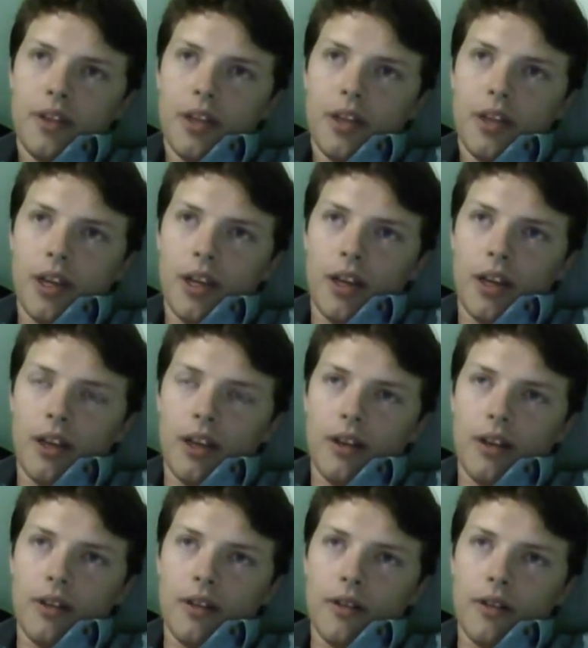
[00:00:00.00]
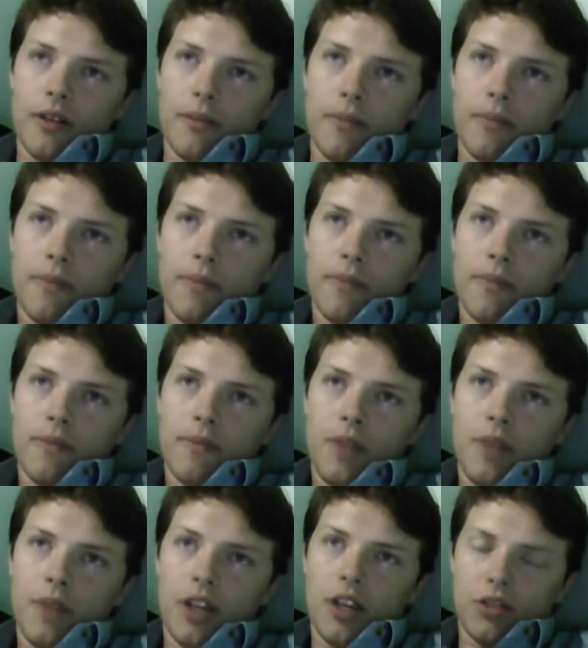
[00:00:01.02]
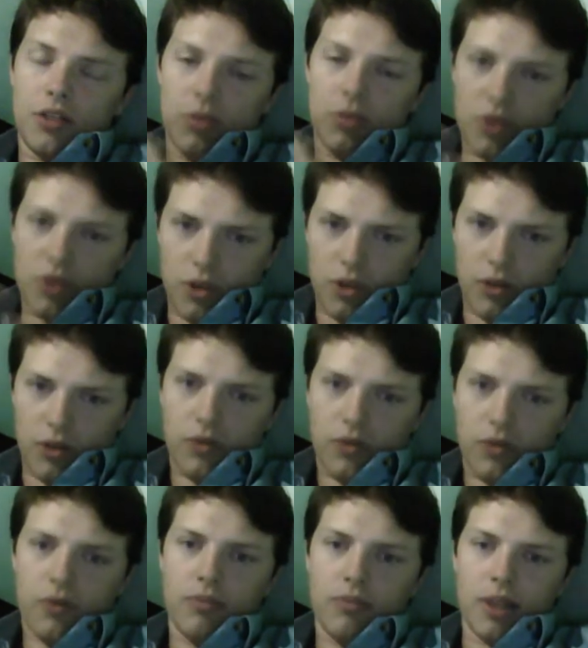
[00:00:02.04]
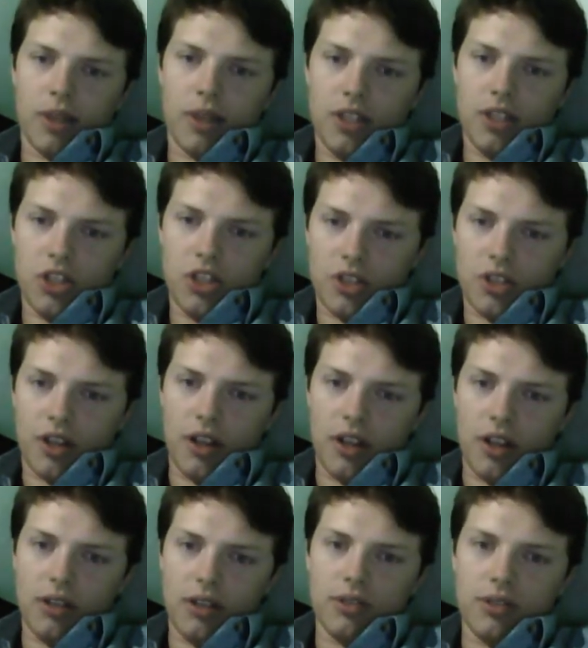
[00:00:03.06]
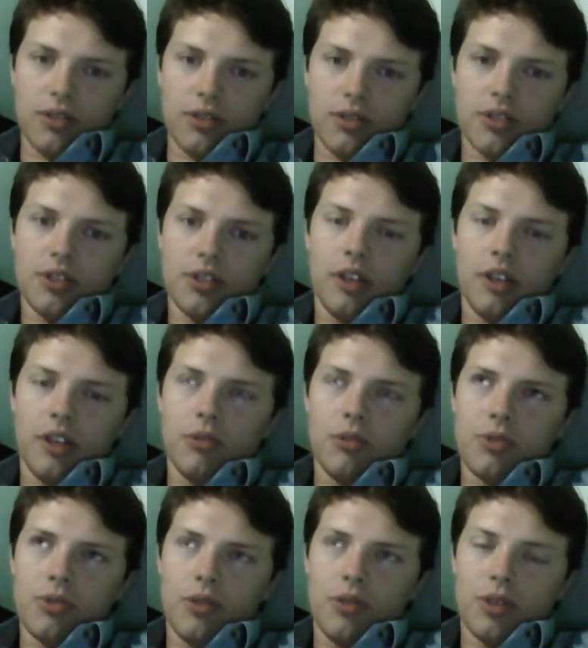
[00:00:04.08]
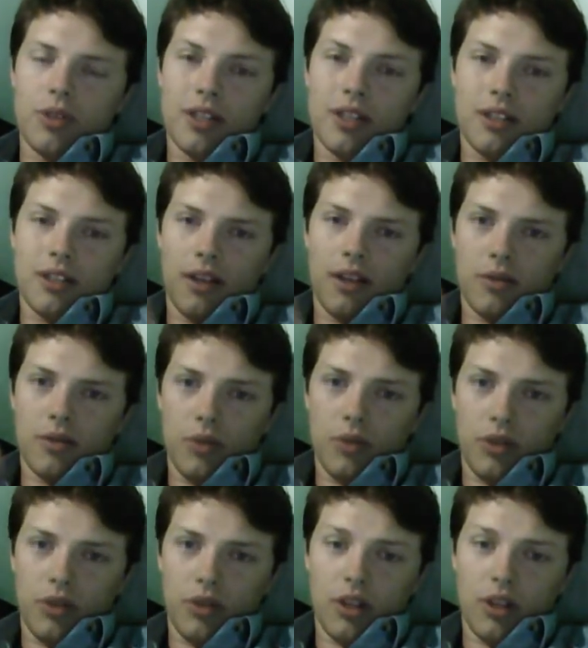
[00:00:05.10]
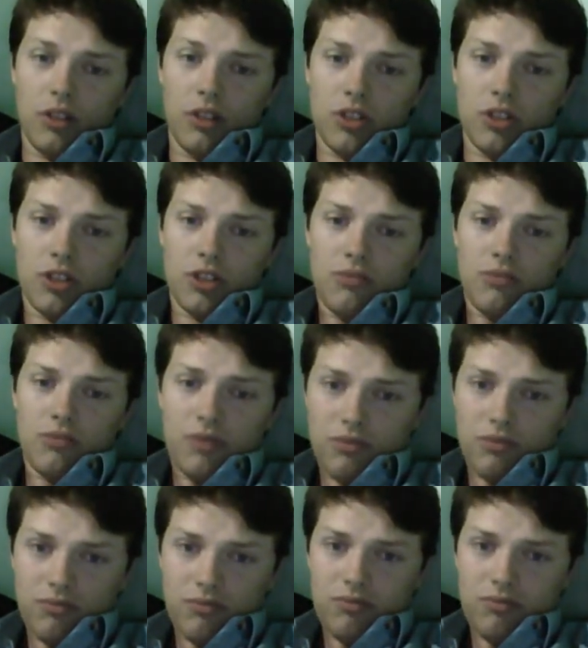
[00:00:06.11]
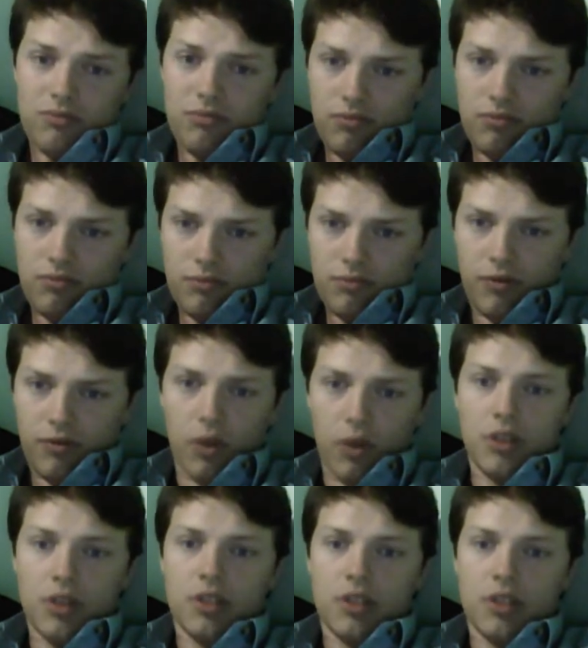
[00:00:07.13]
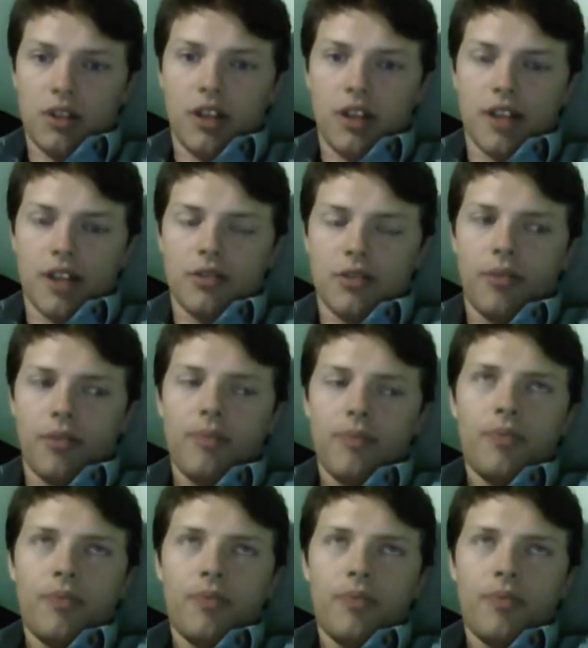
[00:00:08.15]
and he got to observe my teaching styles. He got to observe what it's like to have a real English focus in the classroom.